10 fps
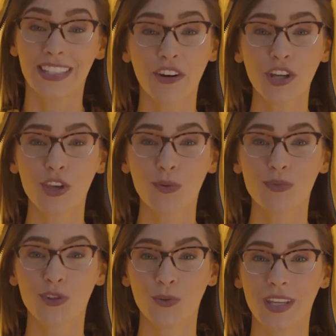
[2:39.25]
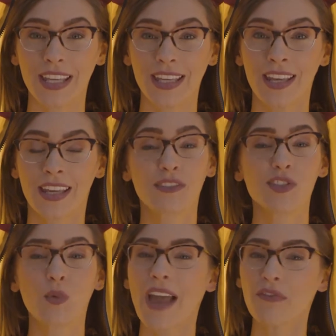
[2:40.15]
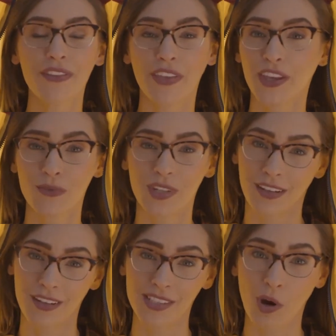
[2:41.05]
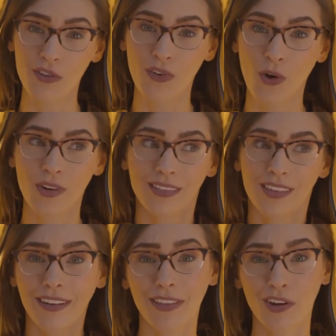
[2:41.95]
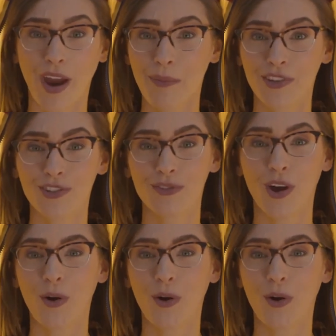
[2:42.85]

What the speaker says: The Teracube 2e gives you everything you need in a smartphone and none of the crap that you